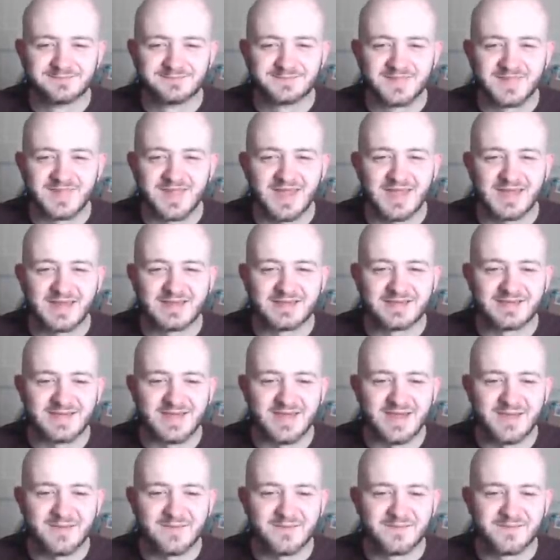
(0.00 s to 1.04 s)
That is,
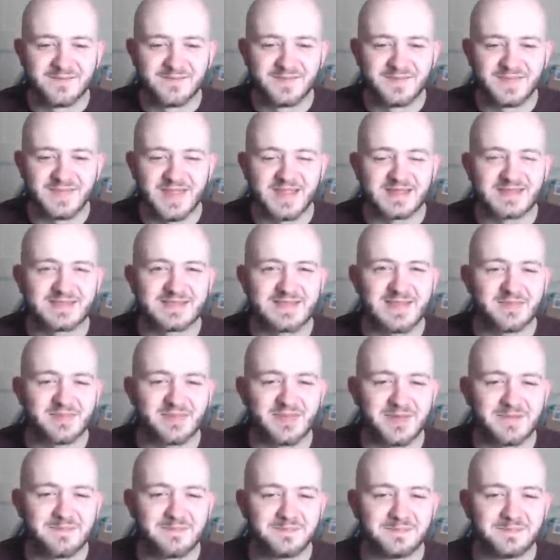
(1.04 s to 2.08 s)
that's something.